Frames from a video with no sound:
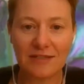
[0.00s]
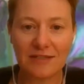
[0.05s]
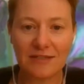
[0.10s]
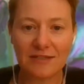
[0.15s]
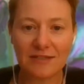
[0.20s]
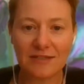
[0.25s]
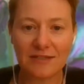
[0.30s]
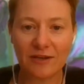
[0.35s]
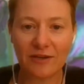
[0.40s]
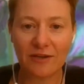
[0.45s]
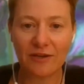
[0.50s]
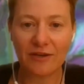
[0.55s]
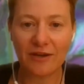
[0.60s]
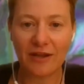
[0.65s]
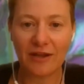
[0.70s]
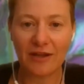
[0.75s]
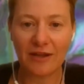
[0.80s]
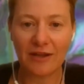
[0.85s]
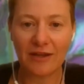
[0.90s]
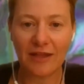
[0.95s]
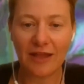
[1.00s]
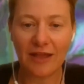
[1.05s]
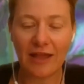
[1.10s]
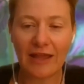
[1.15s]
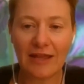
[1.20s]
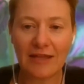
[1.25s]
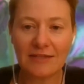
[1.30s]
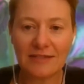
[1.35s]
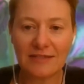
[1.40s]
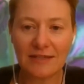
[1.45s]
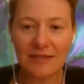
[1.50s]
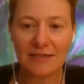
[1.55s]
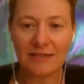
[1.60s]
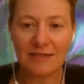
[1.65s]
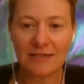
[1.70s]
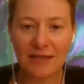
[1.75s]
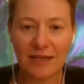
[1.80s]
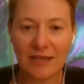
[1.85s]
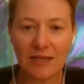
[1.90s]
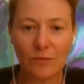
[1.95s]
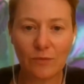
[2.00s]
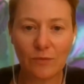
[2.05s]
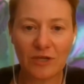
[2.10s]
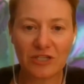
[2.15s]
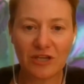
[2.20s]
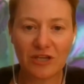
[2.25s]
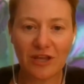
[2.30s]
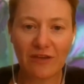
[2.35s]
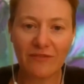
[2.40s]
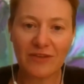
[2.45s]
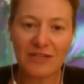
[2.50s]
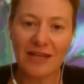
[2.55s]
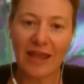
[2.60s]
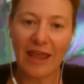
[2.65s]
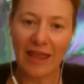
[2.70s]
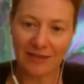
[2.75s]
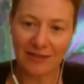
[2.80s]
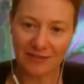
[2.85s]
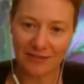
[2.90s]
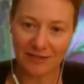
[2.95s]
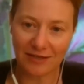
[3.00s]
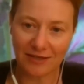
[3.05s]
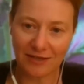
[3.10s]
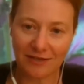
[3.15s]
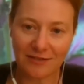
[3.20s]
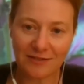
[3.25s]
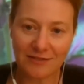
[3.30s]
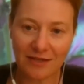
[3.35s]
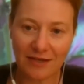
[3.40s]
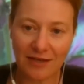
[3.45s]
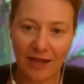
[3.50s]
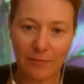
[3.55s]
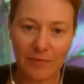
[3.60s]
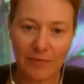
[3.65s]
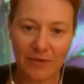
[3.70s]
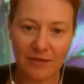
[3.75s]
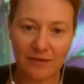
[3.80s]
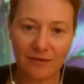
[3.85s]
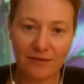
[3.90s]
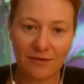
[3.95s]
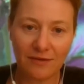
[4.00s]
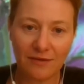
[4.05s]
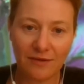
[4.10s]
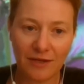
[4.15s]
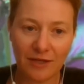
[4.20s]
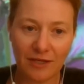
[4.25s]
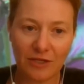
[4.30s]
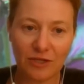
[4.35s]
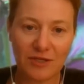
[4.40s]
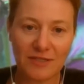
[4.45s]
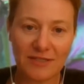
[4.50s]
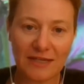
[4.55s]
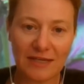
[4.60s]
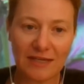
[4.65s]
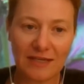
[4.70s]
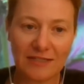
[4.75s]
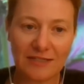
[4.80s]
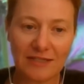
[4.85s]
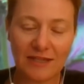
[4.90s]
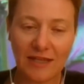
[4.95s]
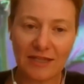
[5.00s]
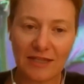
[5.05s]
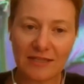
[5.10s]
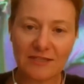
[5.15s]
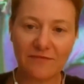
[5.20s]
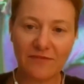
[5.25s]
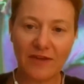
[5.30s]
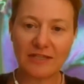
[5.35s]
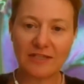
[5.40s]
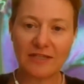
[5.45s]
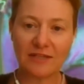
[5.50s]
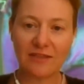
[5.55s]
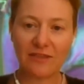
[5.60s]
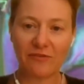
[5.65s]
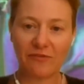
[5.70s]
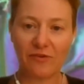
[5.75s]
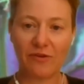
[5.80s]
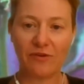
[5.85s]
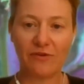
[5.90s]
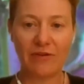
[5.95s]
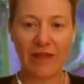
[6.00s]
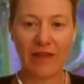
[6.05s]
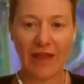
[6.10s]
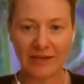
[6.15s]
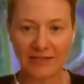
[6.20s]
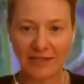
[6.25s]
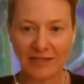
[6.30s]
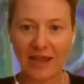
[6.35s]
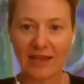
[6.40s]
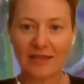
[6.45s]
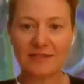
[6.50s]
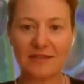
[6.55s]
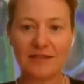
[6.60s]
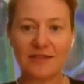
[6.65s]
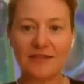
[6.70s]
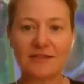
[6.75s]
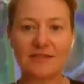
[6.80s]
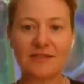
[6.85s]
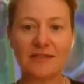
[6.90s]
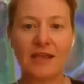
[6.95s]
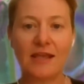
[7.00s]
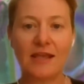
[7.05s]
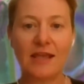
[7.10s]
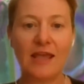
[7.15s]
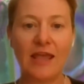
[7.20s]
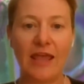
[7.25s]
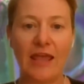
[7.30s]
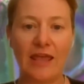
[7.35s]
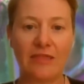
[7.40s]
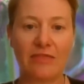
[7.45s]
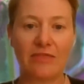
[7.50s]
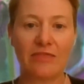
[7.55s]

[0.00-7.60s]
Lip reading: so ACC, which covers accidents that happen in New Zealand, and that's funded through our taxes and